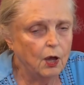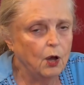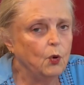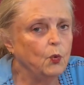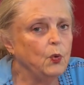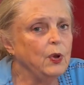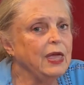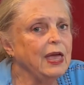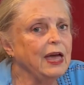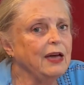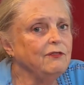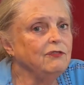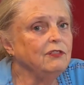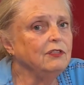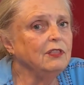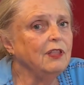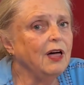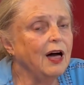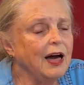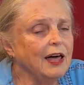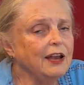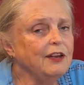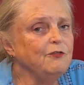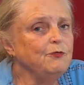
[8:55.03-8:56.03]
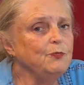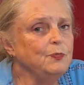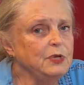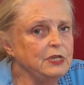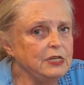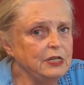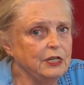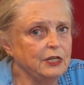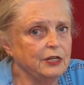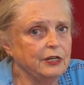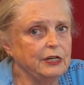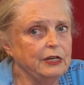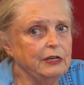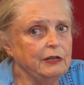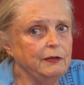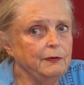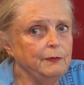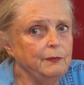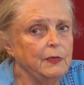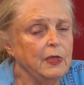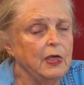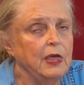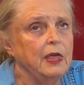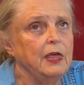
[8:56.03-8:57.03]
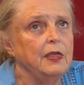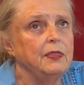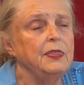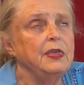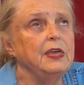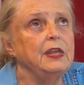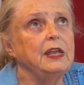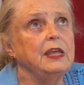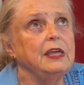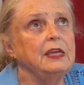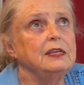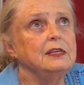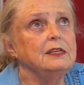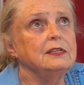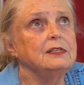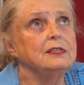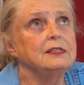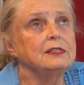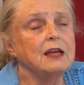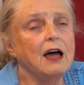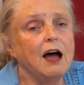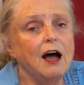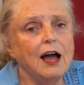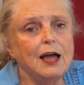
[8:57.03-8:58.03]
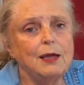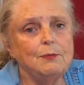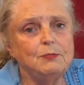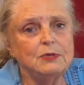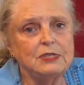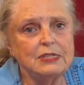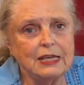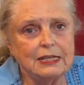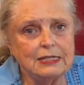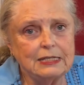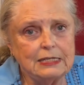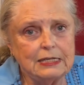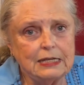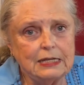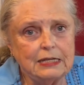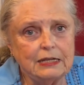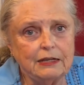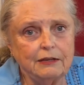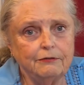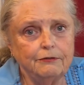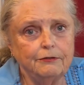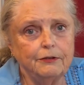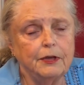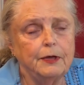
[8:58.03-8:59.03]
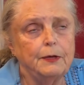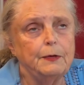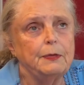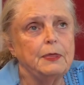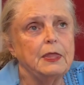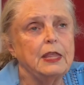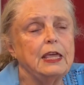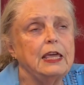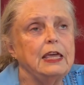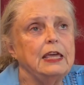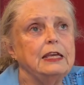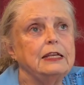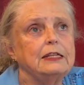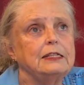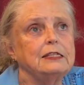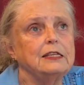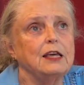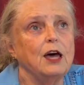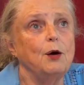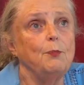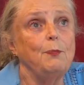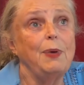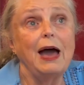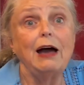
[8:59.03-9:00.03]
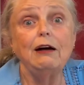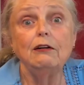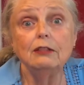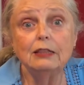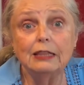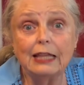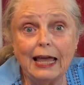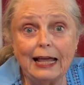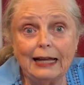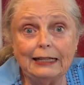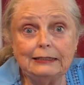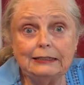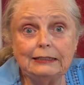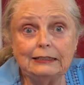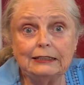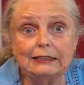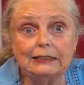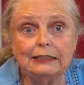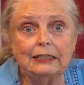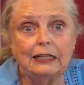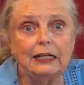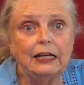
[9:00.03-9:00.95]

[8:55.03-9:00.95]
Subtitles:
We have a lot of material that is time sensitive. It's about Lent.